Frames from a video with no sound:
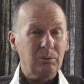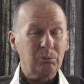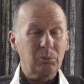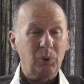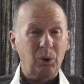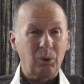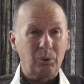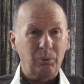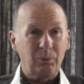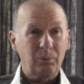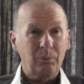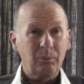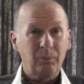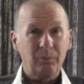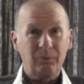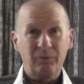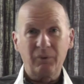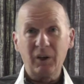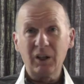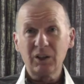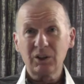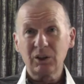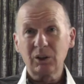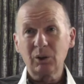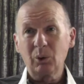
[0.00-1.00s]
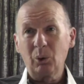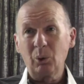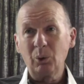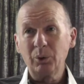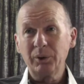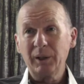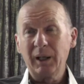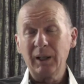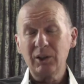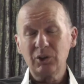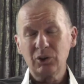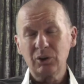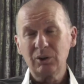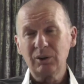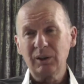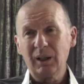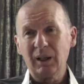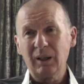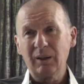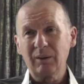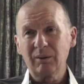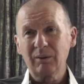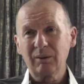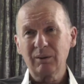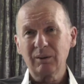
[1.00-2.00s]
well, facing old age and
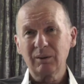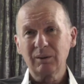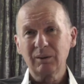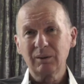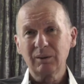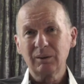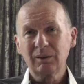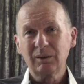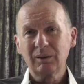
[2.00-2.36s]
death.